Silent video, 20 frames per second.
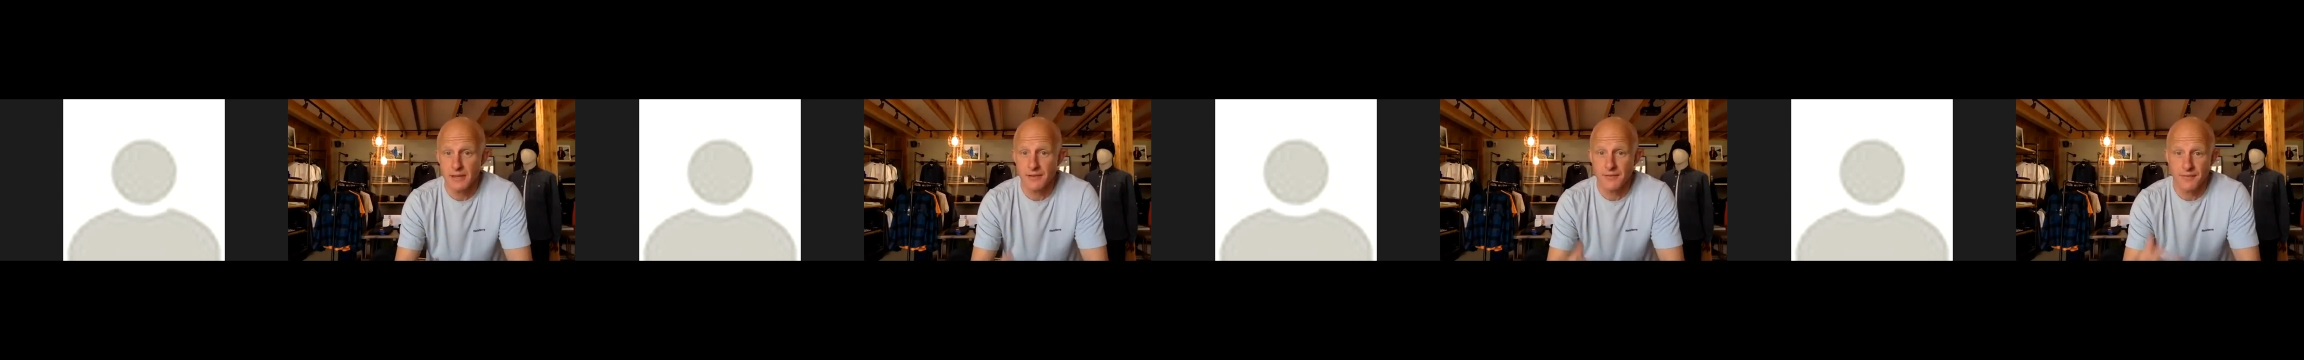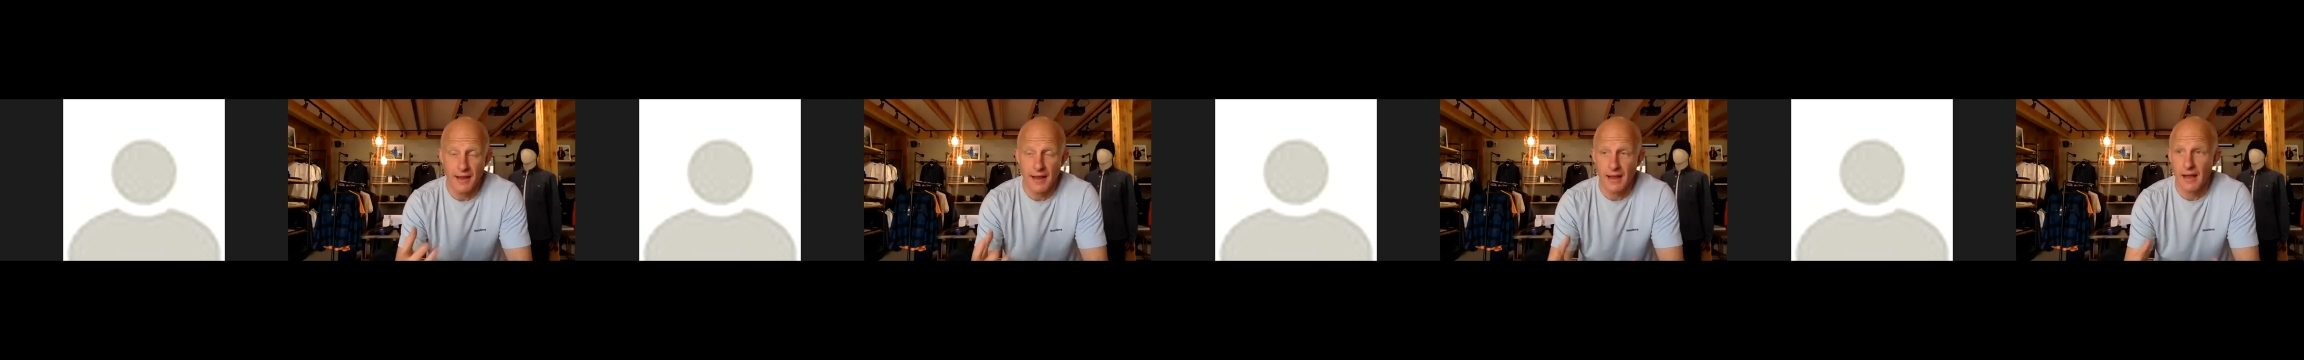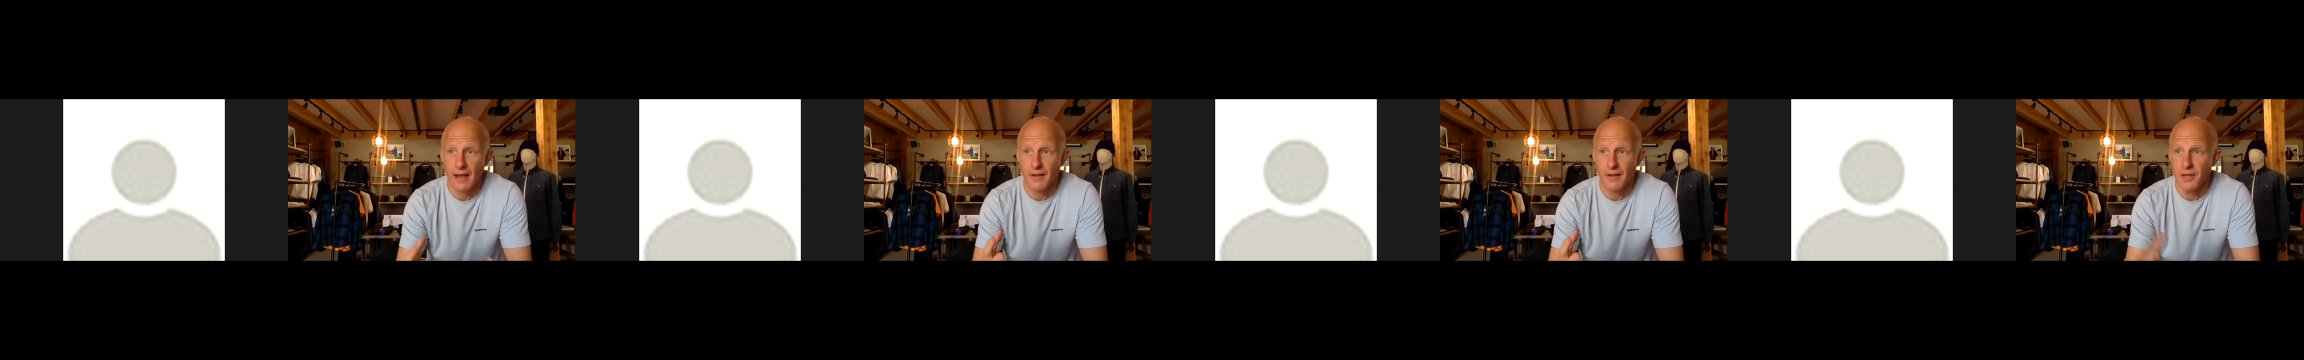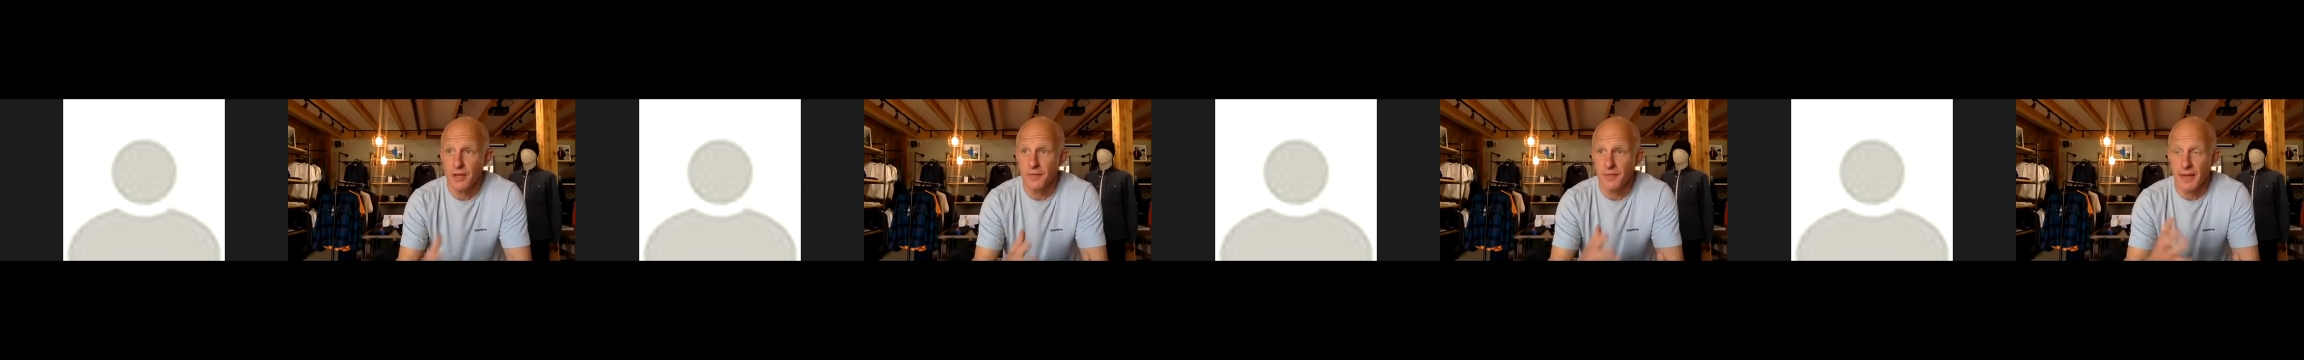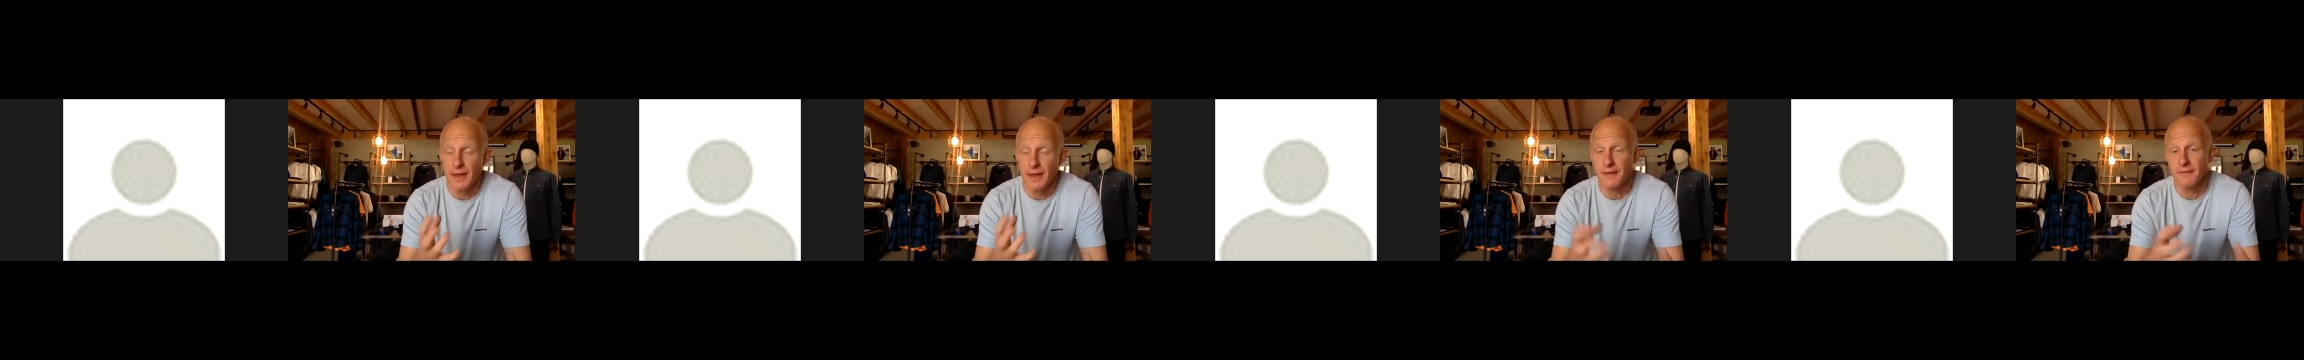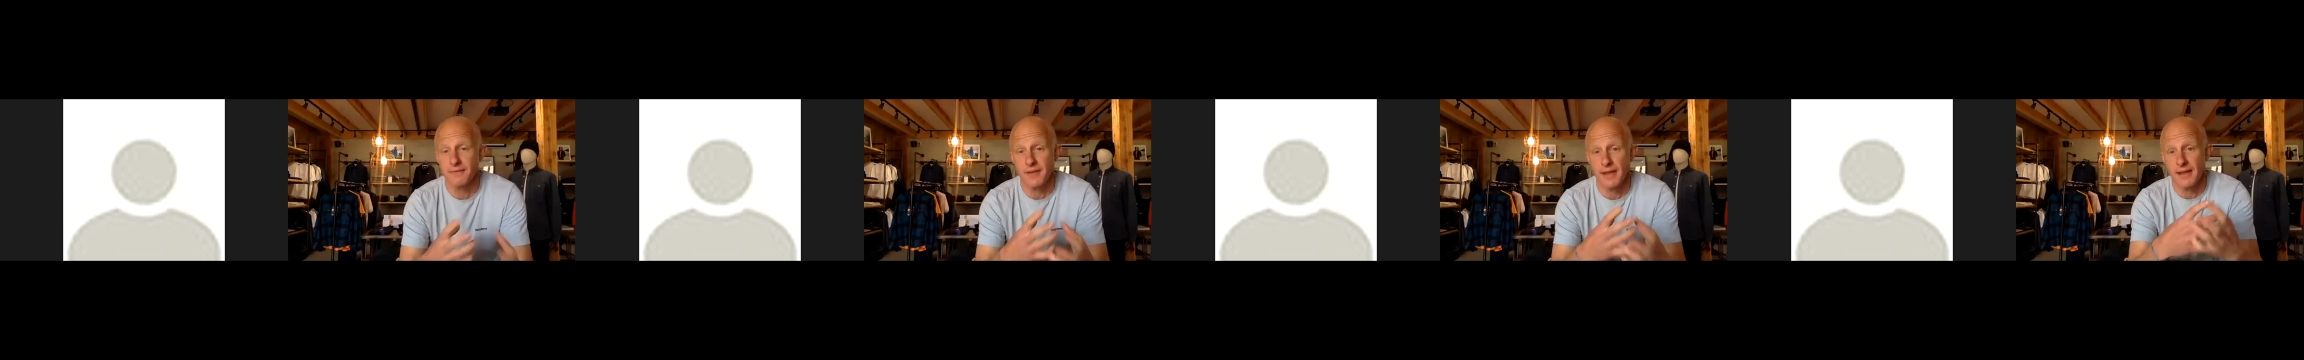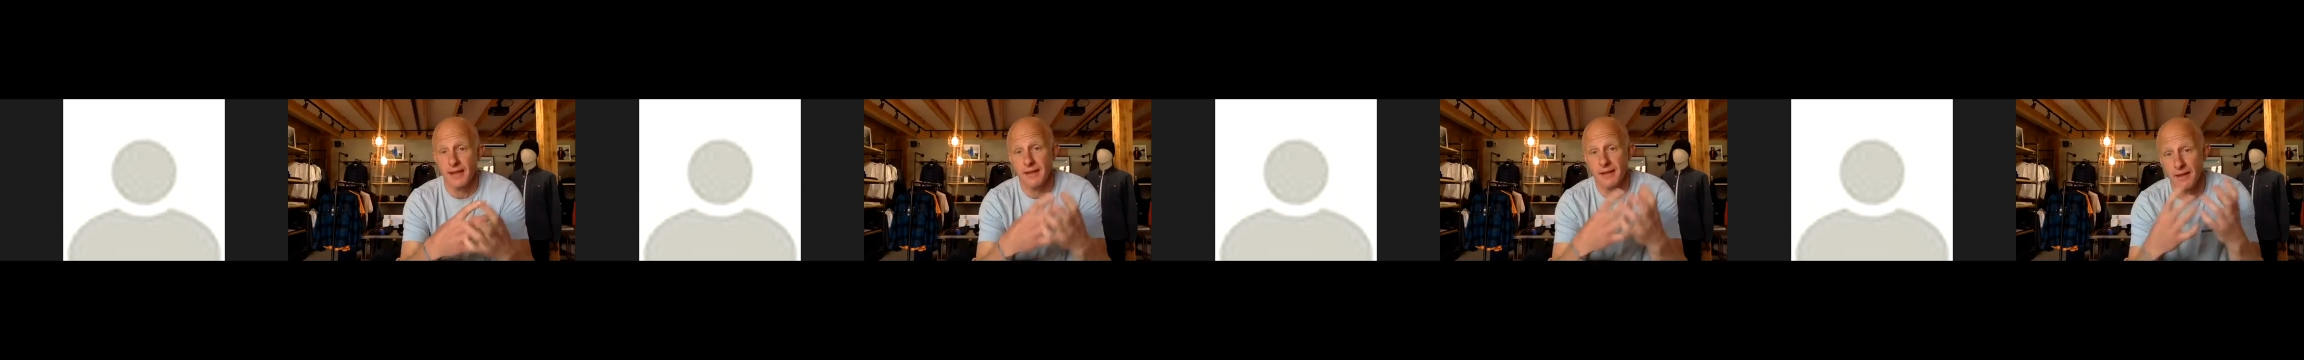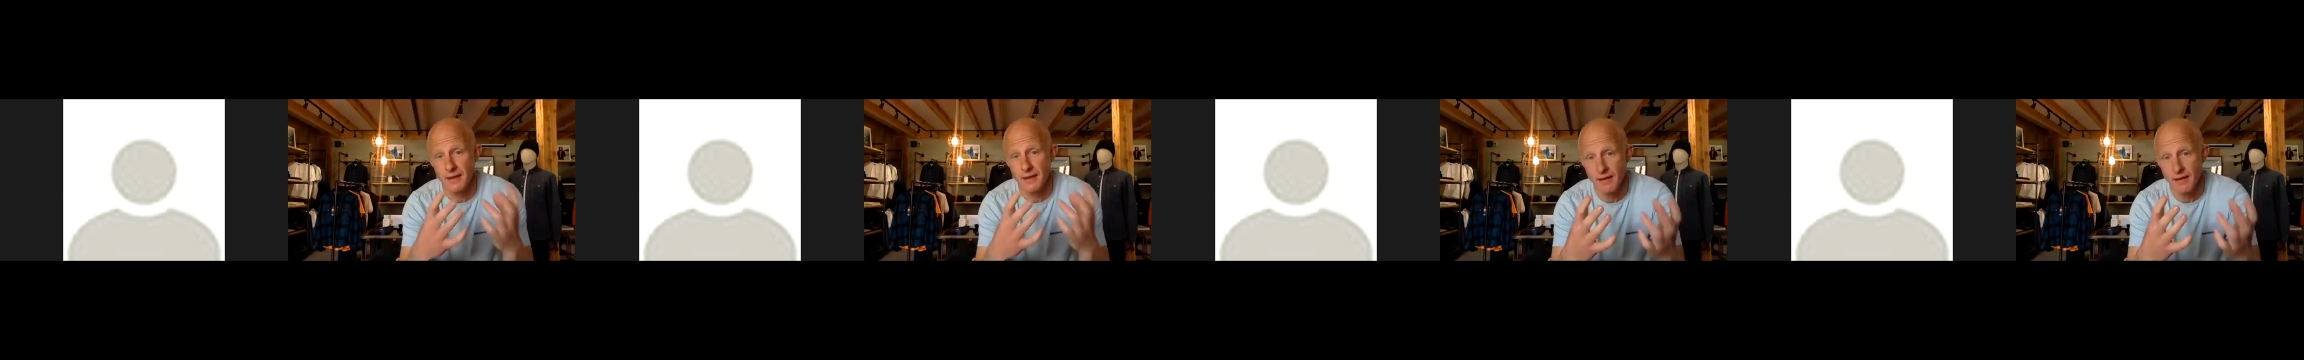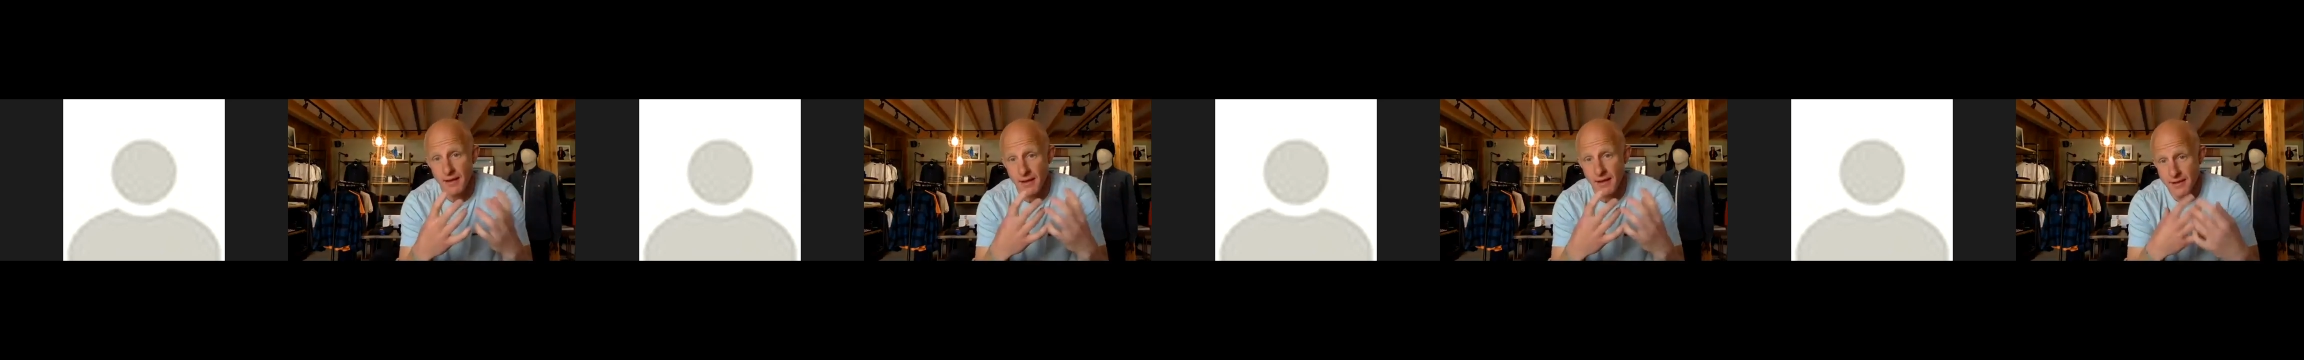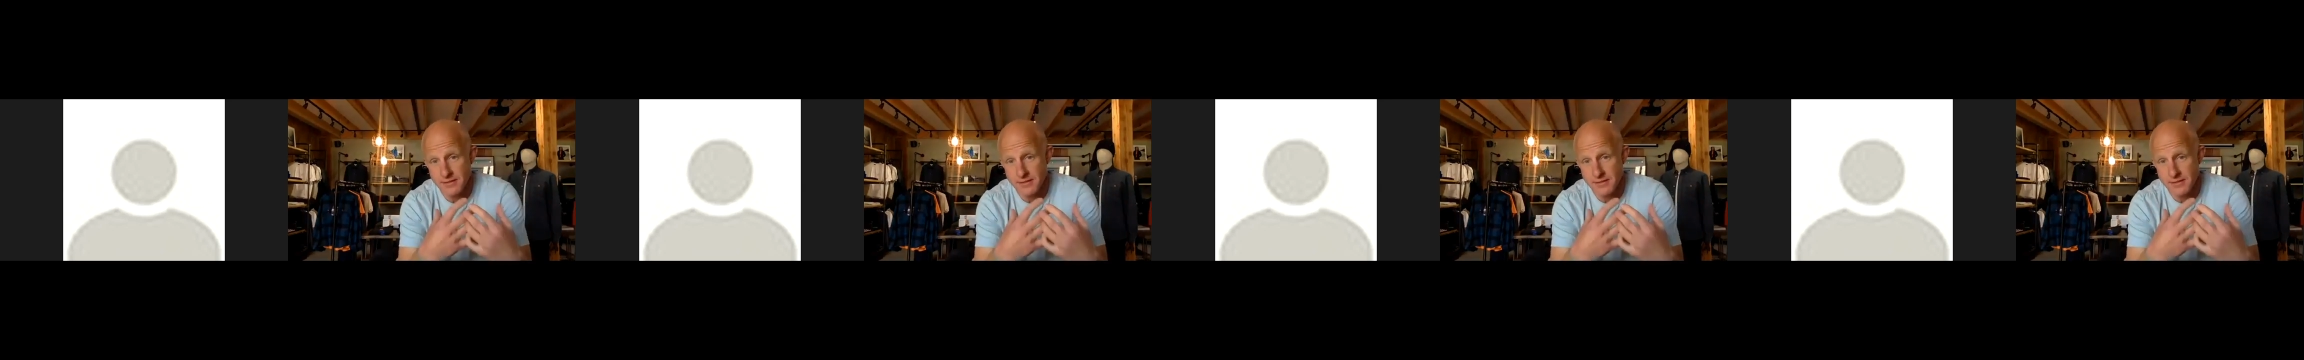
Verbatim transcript: of how you then take a